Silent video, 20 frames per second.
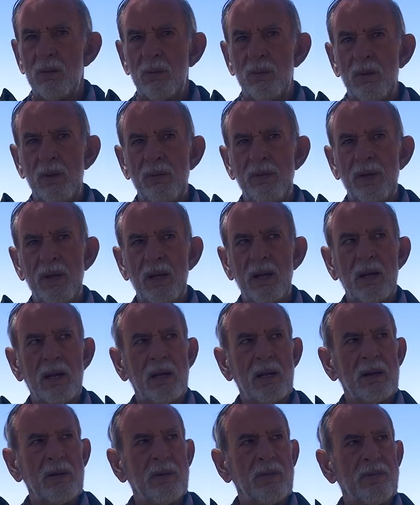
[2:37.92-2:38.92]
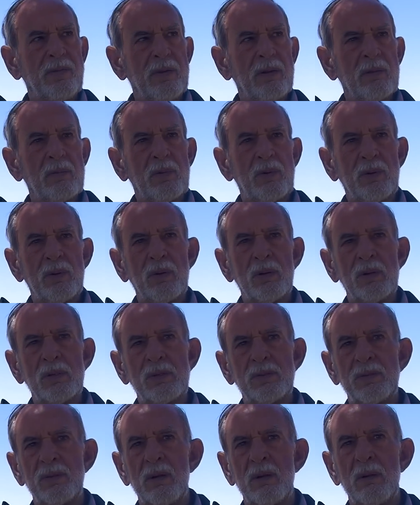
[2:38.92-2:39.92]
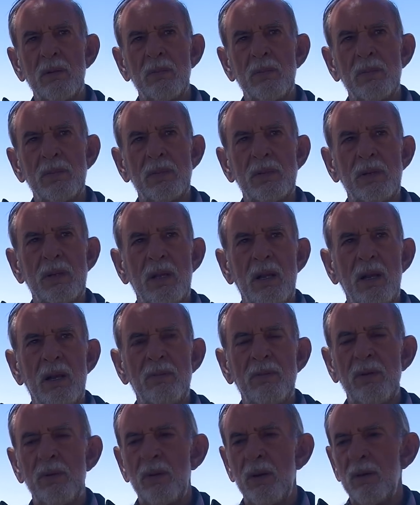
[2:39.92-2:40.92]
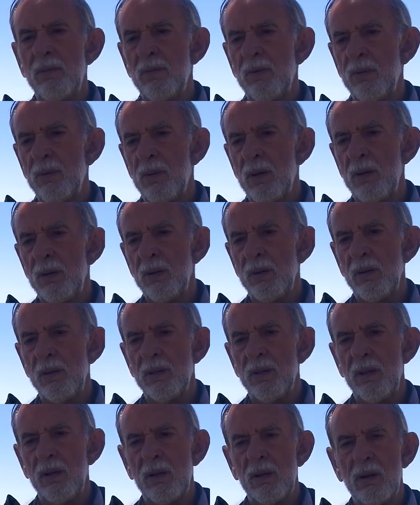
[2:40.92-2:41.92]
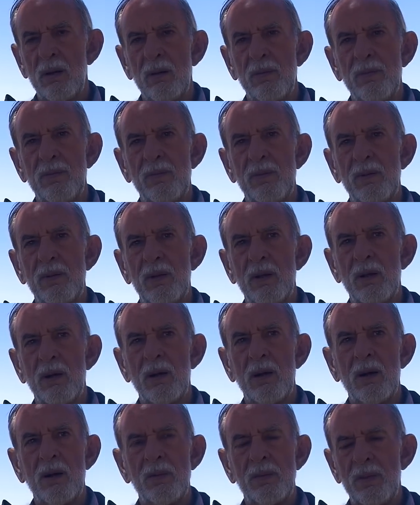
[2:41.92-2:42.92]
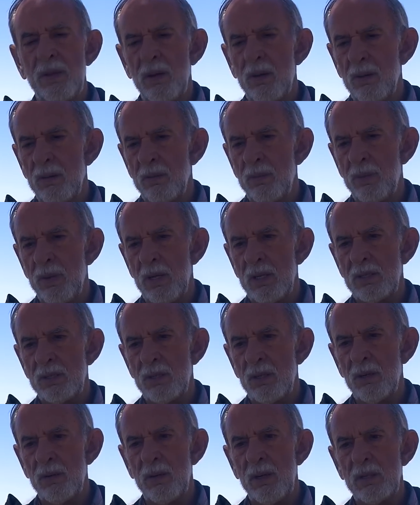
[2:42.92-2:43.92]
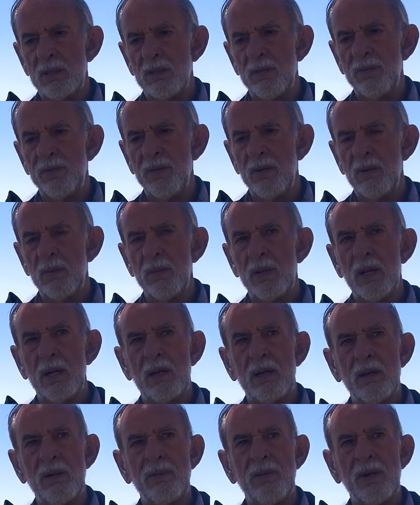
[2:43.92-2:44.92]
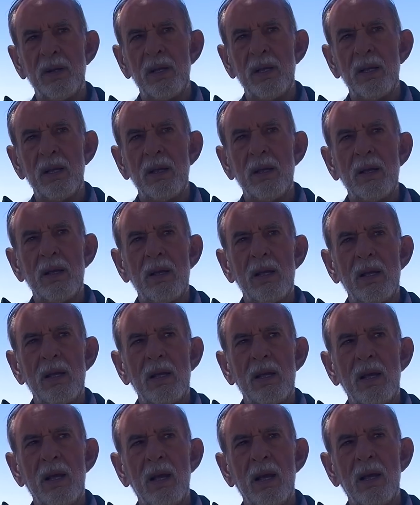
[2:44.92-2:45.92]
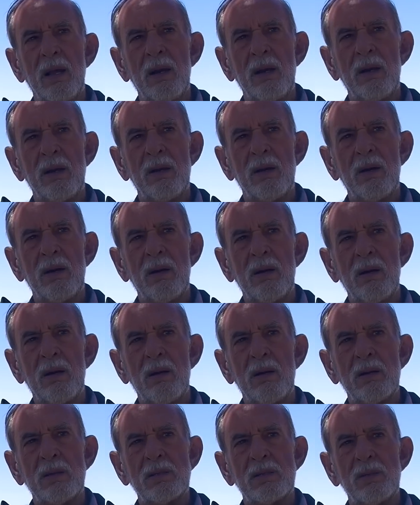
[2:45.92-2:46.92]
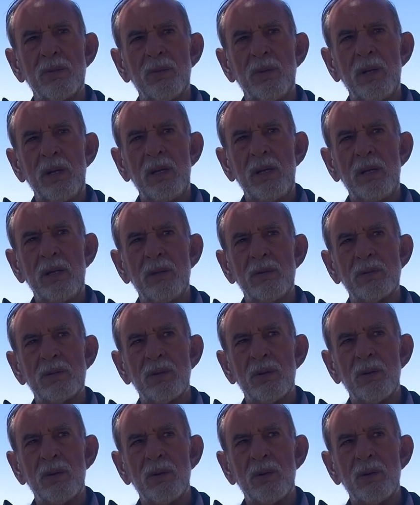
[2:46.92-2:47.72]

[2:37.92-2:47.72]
we've had film crews from everywhere you can think of out there on the Bradshaw Ranch to film the activity. And anyway,